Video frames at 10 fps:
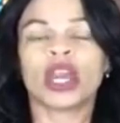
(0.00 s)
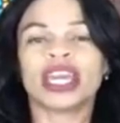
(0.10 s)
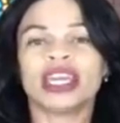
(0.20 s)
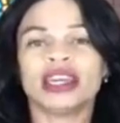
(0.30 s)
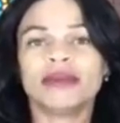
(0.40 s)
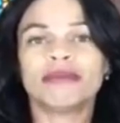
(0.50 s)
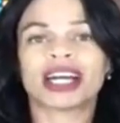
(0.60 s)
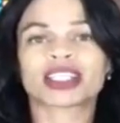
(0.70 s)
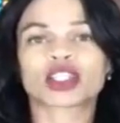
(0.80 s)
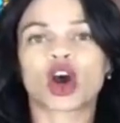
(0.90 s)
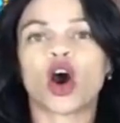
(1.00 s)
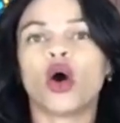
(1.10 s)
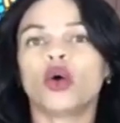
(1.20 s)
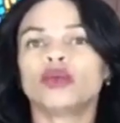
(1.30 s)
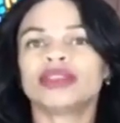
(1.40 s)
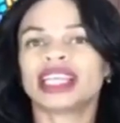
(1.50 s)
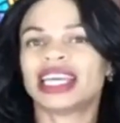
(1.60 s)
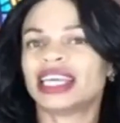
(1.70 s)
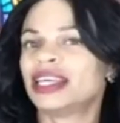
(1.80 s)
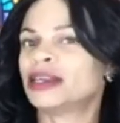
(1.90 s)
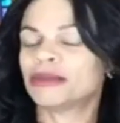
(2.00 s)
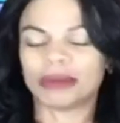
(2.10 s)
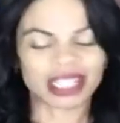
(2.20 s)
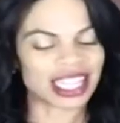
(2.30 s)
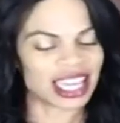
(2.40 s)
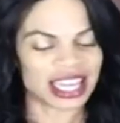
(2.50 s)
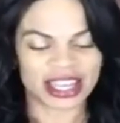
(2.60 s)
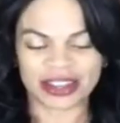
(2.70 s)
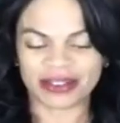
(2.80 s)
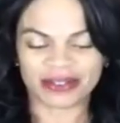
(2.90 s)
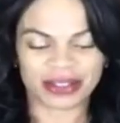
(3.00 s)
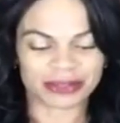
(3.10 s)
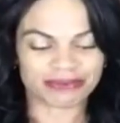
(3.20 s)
We must only believe.